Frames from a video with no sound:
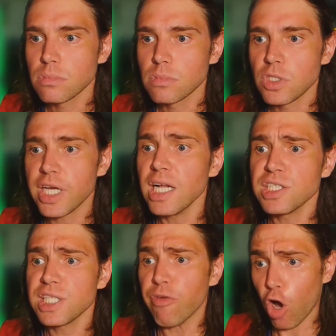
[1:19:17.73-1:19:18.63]
You can't
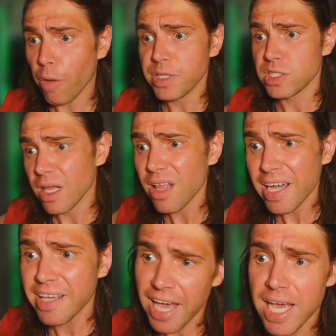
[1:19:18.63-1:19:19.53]
just have hobbies. I
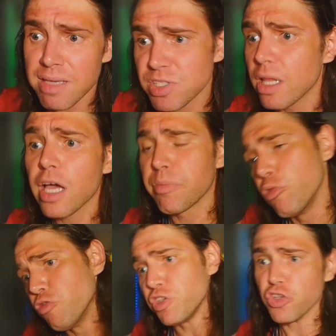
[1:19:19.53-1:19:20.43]
like games, I like
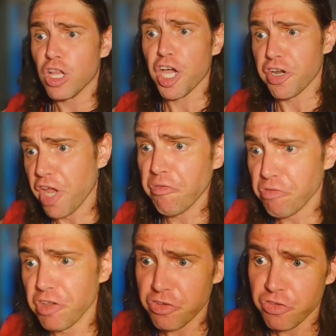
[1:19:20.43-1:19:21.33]
movies, I like
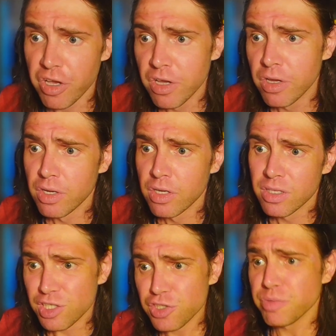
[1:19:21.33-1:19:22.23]
Netflix.
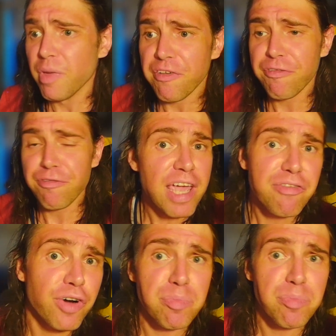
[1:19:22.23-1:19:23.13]
This is my
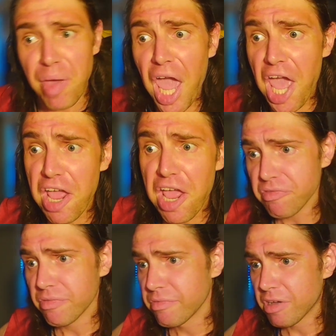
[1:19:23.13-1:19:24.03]
favorite band.
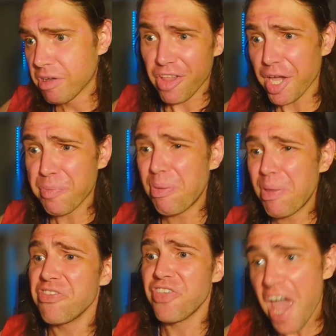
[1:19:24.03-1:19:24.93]
I like
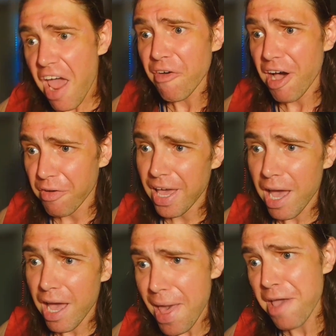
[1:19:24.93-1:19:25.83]
Pantera.
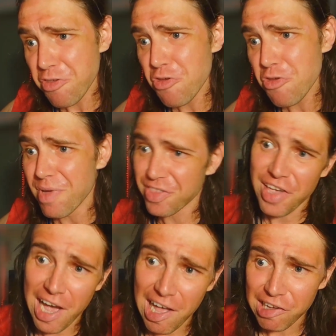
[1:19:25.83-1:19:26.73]
How about you?
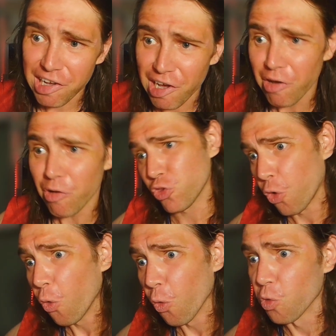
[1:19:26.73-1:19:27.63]
Metallica or
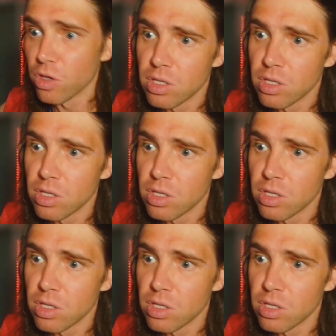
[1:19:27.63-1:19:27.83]
Tool?